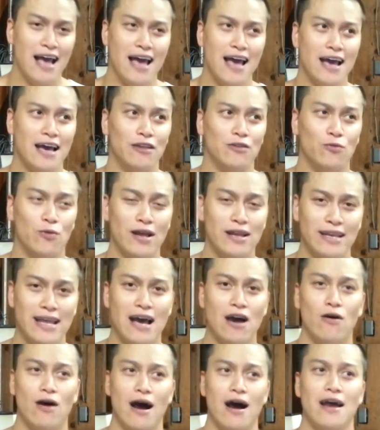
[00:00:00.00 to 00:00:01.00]
and right
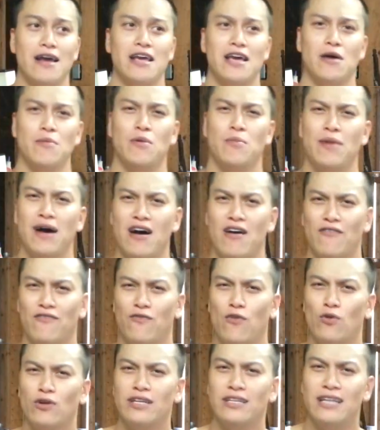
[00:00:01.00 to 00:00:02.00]
now I am about
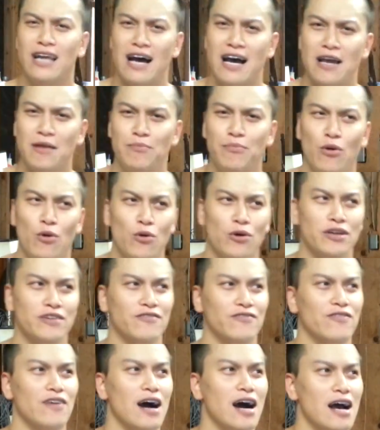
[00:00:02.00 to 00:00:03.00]

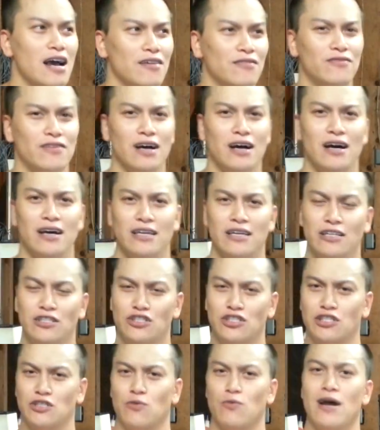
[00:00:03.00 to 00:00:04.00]
49.5
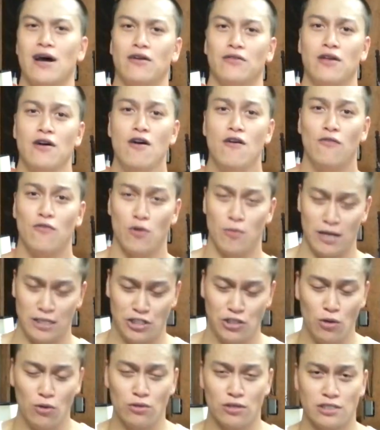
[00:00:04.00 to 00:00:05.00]
inches around for my
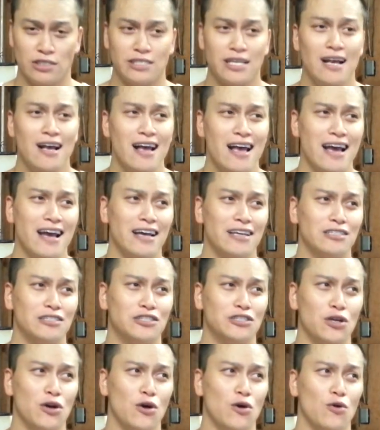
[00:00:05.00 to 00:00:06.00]
shoulders. And
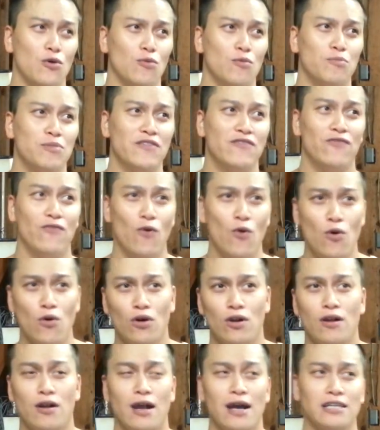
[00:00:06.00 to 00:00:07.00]
so
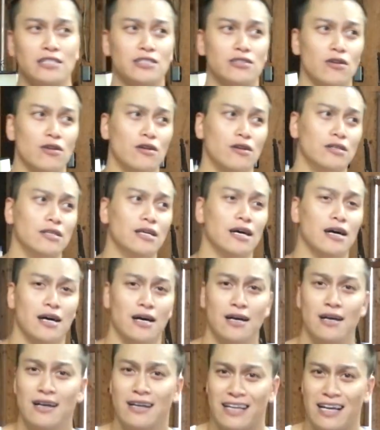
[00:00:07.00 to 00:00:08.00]
before I started
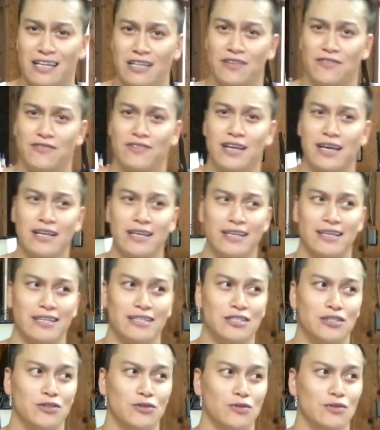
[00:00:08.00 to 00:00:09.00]
kind of getting
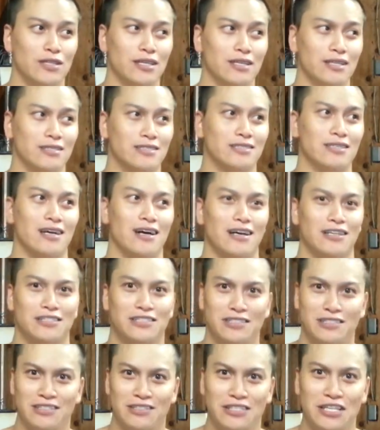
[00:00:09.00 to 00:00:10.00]
into this
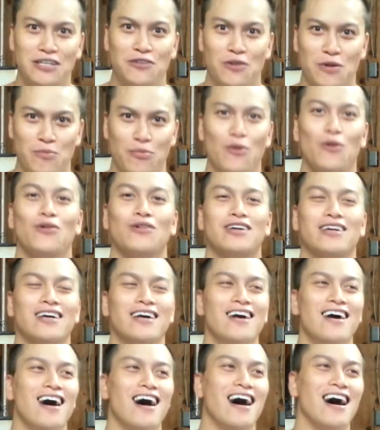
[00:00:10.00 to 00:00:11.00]
secret bulk,
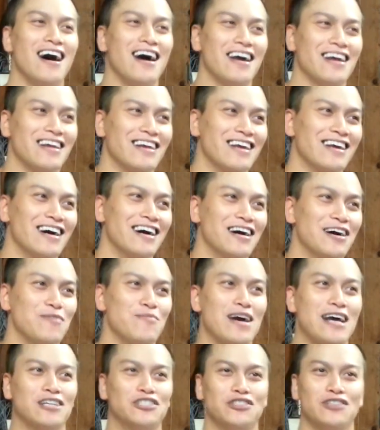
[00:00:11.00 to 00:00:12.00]
I
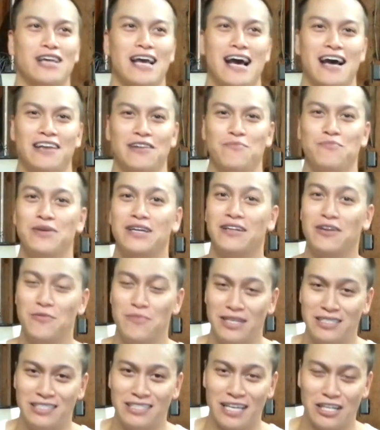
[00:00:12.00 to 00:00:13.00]
actually had a bigger
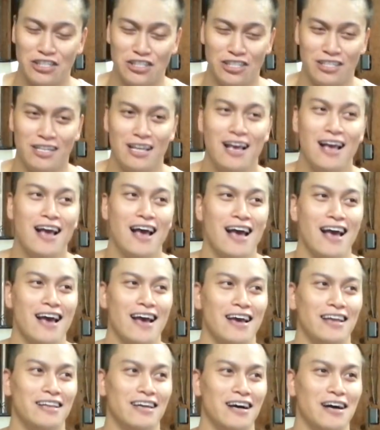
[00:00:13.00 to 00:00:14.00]
midsection,
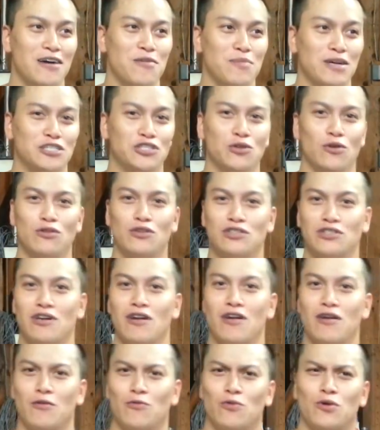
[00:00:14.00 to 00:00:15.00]
and my shoulders
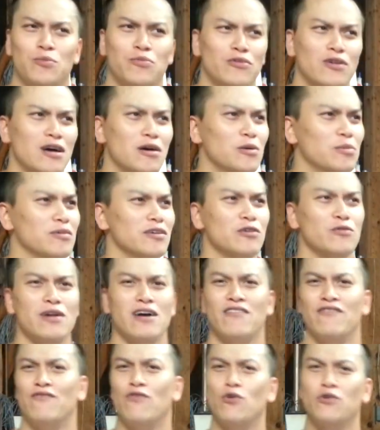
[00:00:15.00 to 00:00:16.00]
were probably
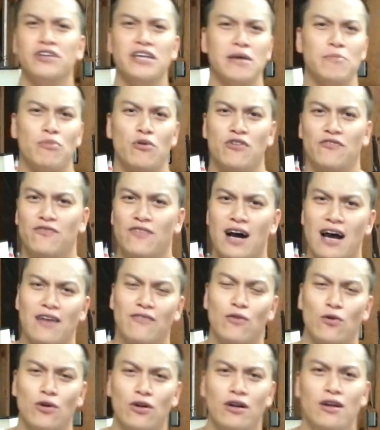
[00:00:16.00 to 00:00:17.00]
around
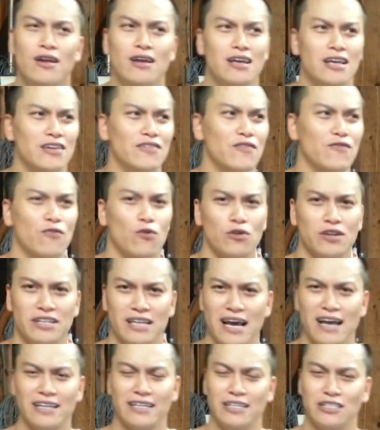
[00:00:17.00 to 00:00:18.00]
48.5 or even
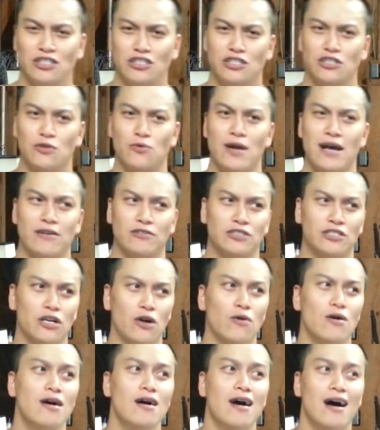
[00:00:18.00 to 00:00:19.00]
49 inches around.
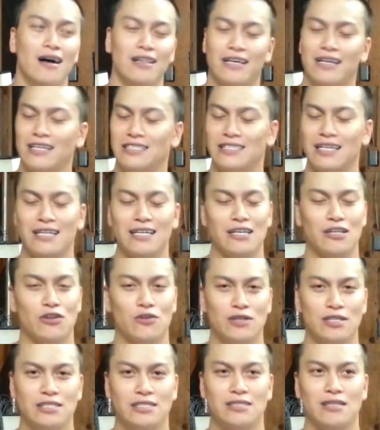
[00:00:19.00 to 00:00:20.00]
So like I said, I
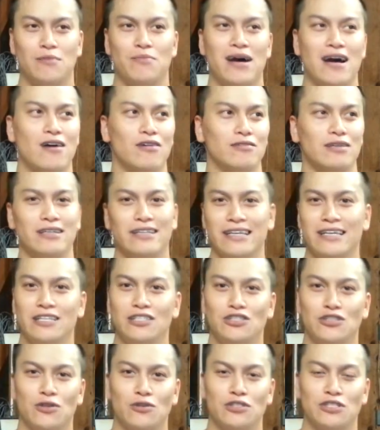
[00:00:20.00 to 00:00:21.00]
increased about an
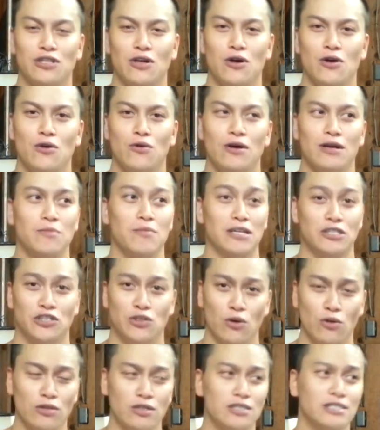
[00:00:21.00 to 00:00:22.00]
inch or so in my
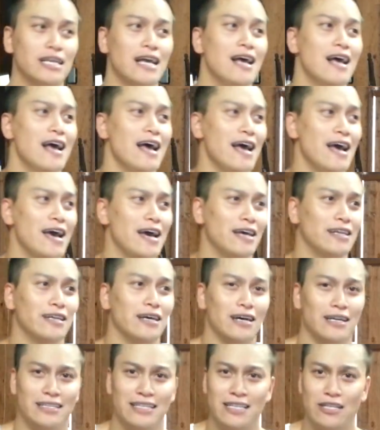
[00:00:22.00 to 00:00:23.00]
shoulders and
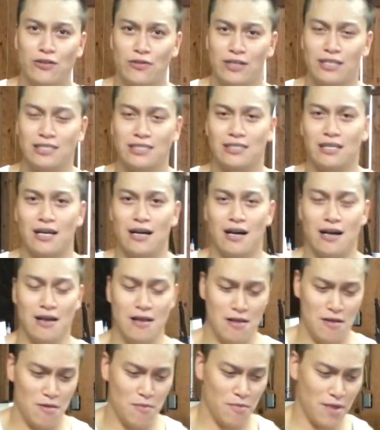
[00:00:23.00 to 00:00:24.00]
decreased
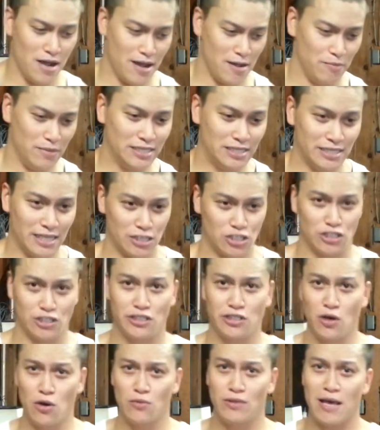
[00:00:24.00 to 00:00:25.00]
my midsection.
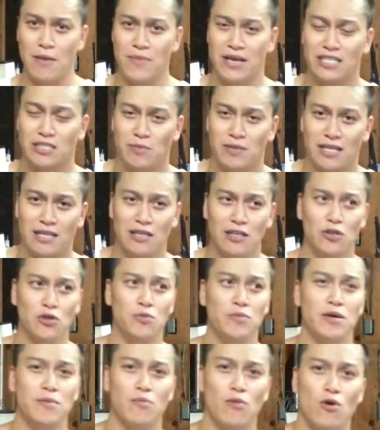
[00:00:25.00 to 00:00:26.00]
So that makes me a little
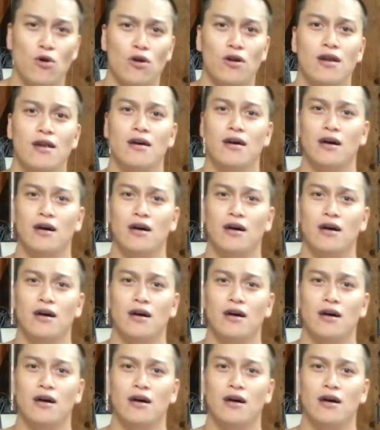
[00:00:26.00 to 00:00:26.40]
bit more